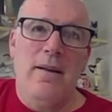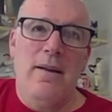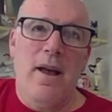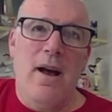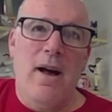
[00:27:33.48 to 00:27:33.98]

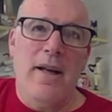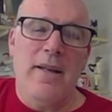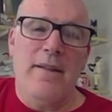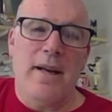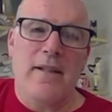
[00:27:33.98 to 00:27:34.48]

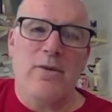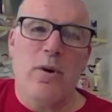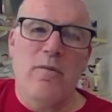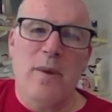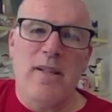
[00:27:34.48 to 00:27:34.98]
in the next
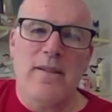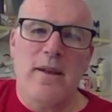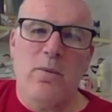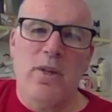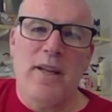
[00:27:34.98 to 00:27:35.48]
12 months
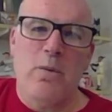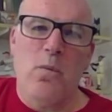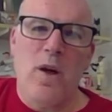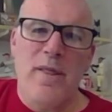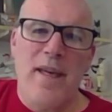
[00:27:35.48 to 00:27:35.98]
that we'll hit
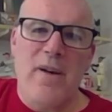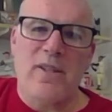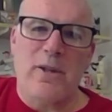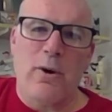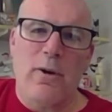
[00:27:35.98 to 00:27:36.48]

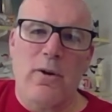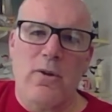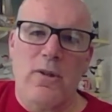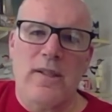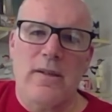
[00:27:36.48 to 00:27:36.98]
1,000
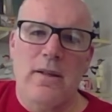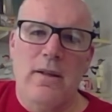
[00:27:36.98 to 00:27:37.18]
articles.